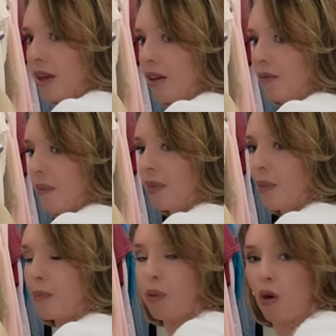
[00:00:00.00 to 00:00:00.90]
here. The
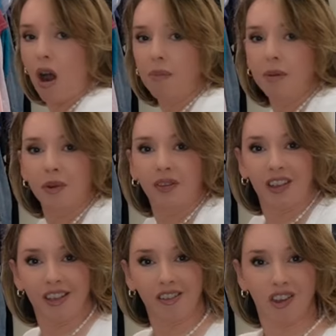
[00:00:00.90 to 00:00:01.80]
problem with
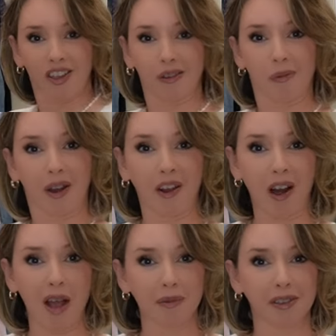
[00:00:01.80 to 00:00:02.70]
these jeans and why they're
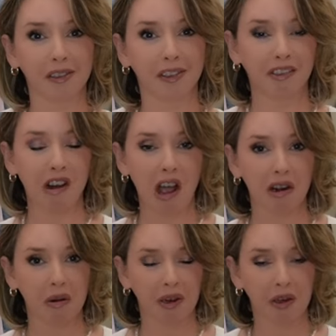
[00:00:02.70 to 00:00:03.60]
absolutely
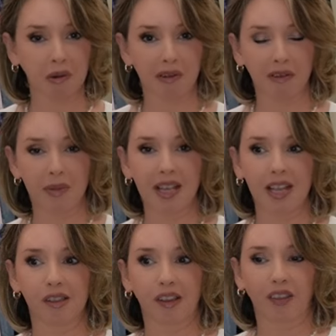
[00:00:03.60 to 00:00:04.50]
not going to work for me
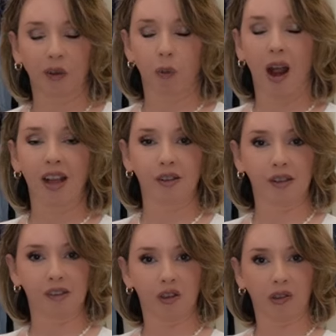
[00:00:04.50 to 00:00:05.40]
is that the rise
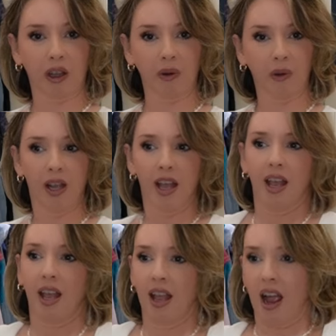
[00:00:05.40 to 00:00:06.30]
is too low.
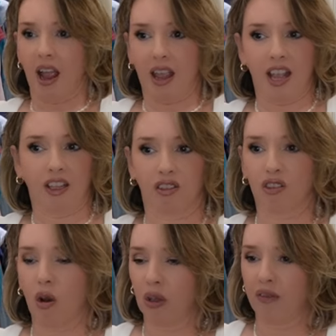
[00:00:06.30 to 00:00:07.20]
It's
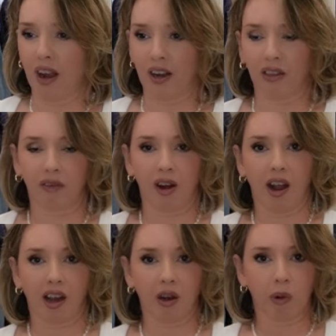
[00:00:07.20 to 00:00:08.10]
totally fine in the front.
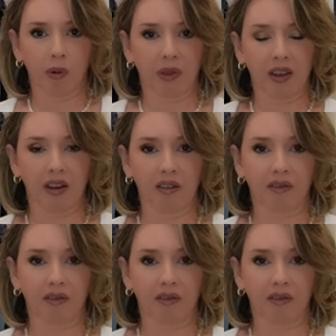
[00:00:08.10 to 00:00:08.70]
I can work with it in the